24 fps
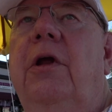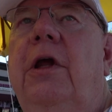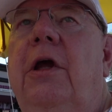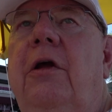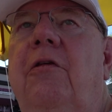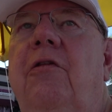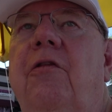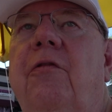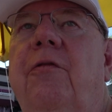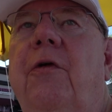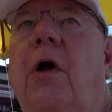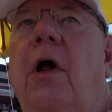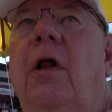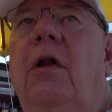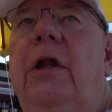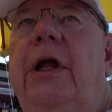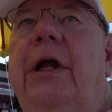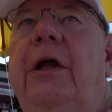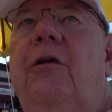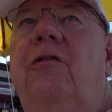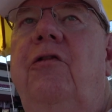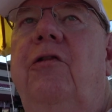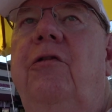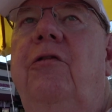Kids of all
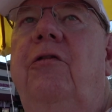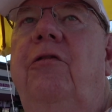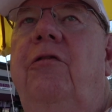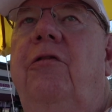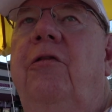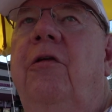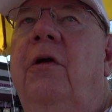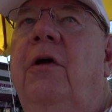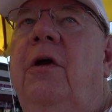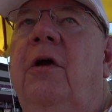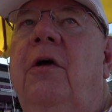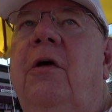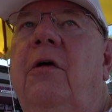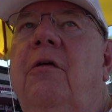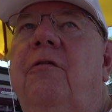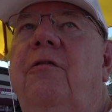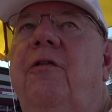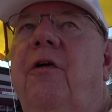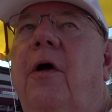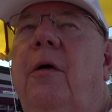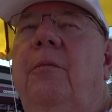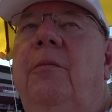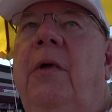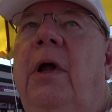ages,
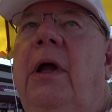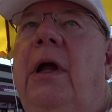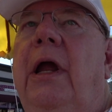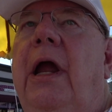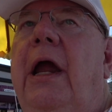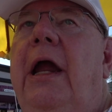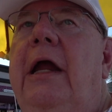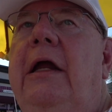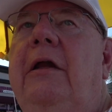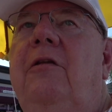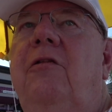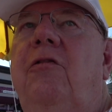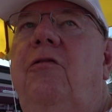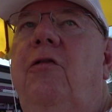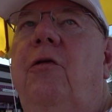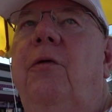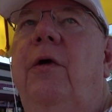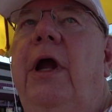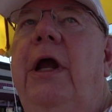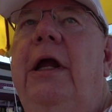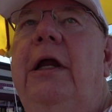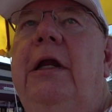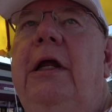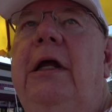from 8
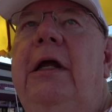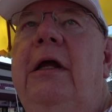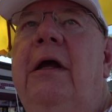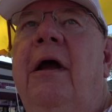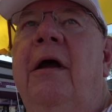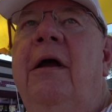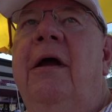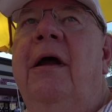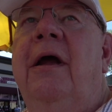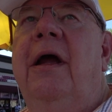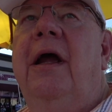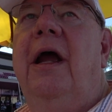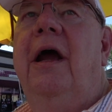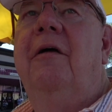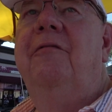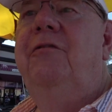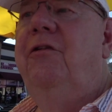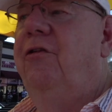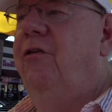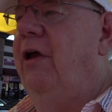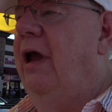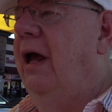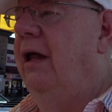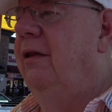to 80, have
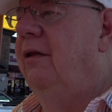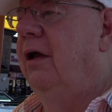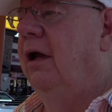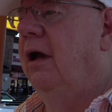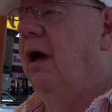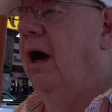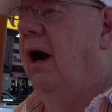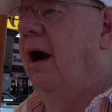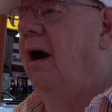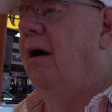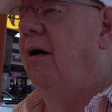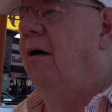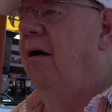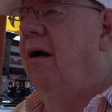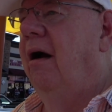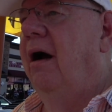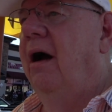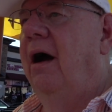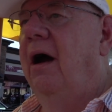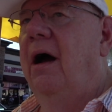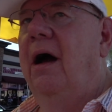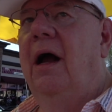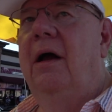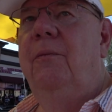sat in the car.
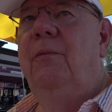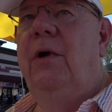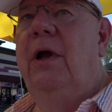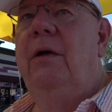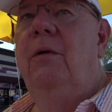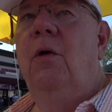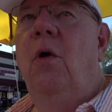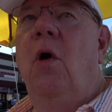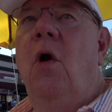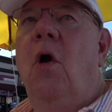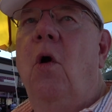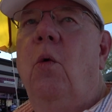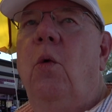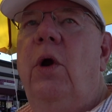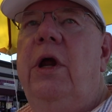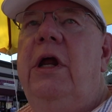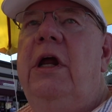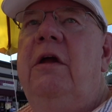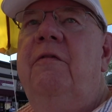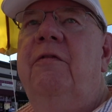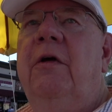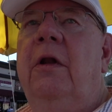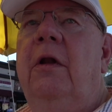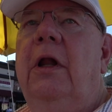We
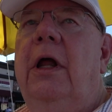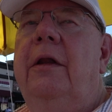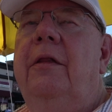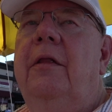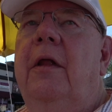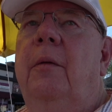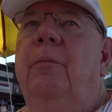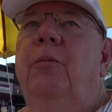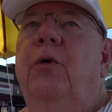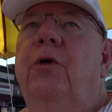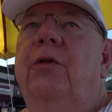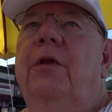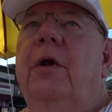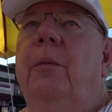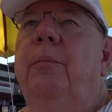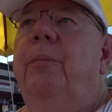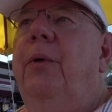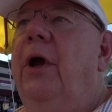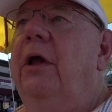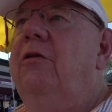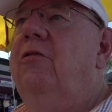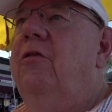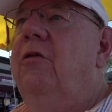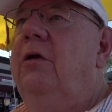even let them put their
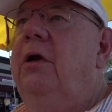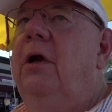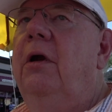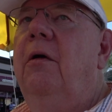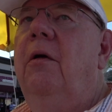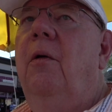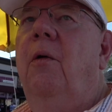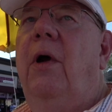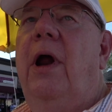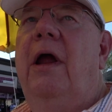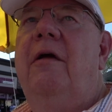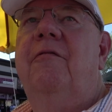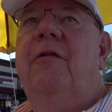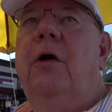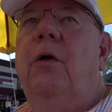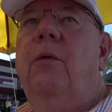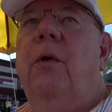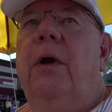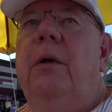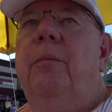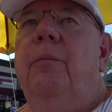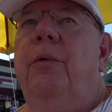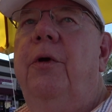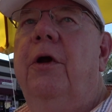pets in here. I have a
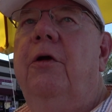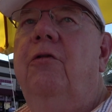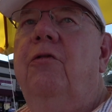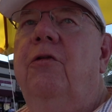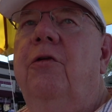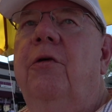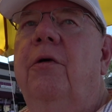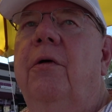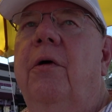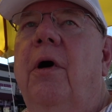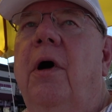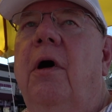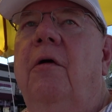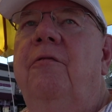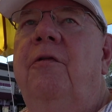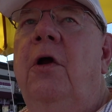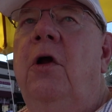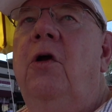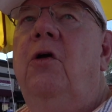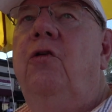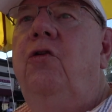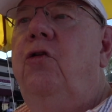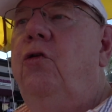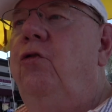great picture of
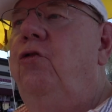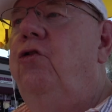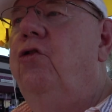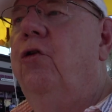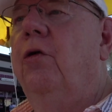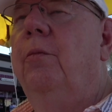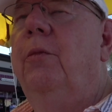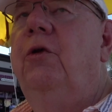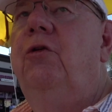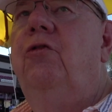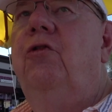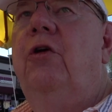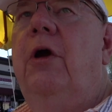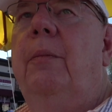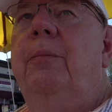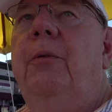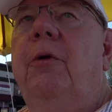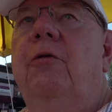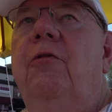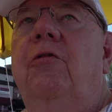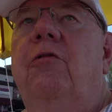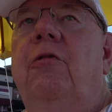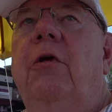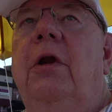2 German
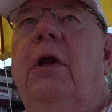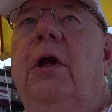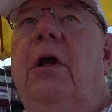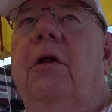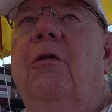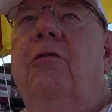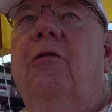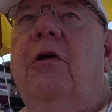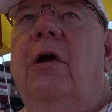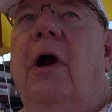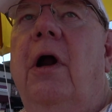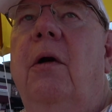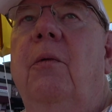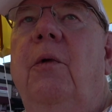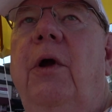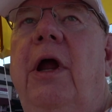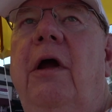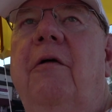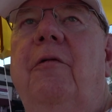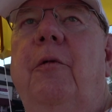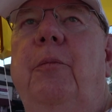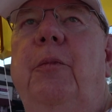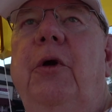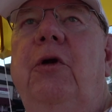Shepherds sitting in this car, and we
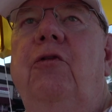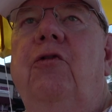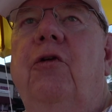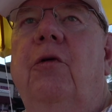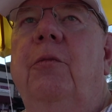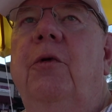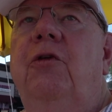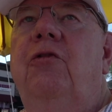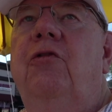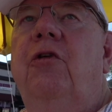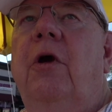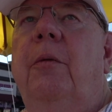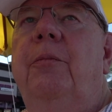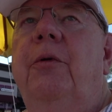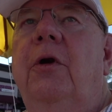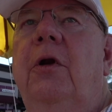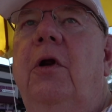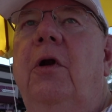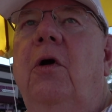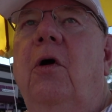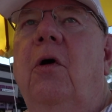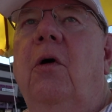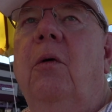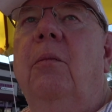have a big German Shepherd
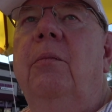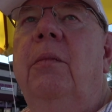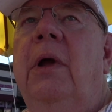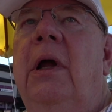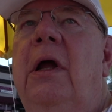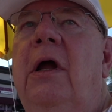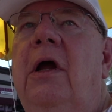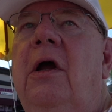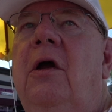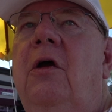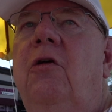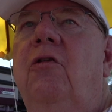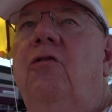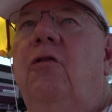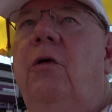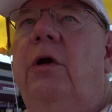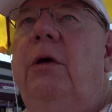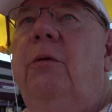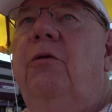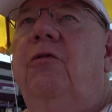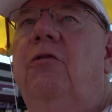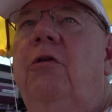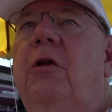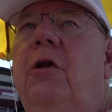at home. So
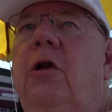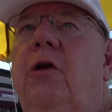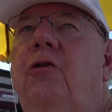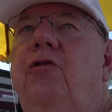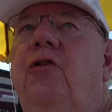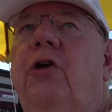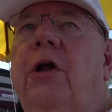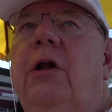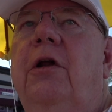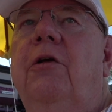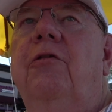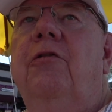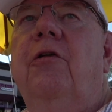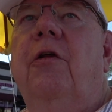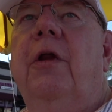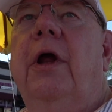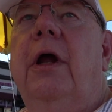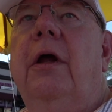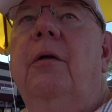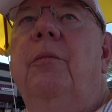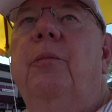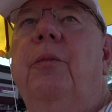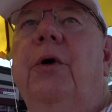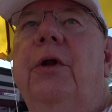he was a little jealous of that.